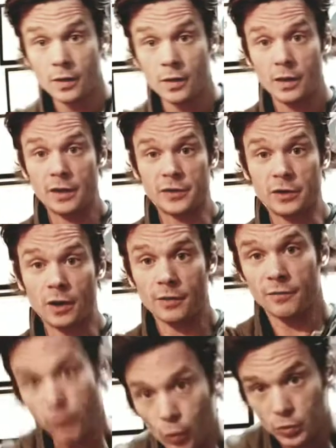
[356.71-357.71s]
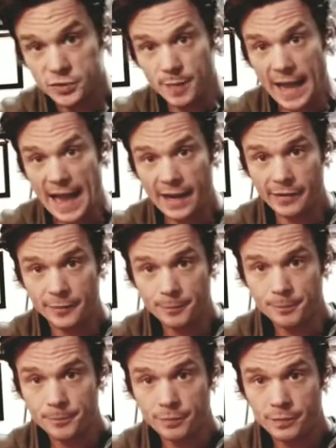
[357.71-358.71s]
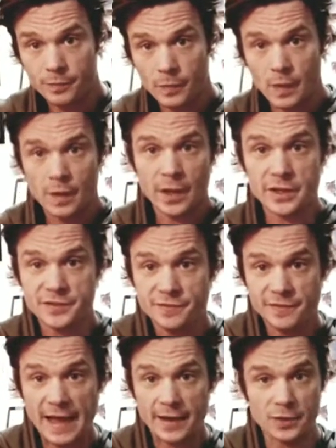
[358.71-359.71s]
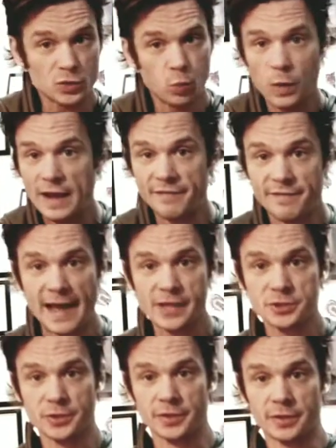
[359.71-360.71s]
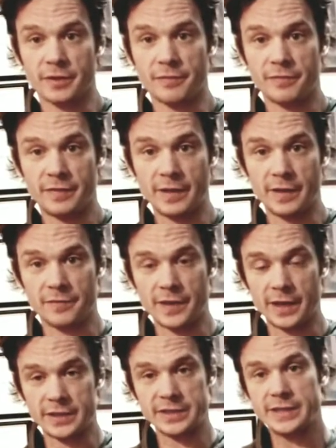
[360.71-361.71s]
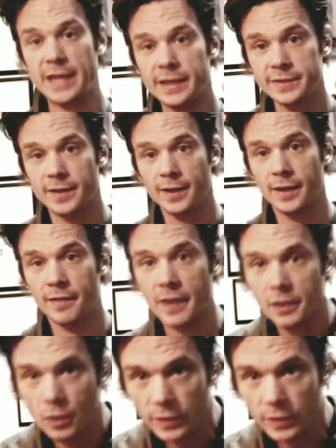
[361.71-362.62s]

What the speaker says: If the dog folds back, it's way faster than if they sit and then go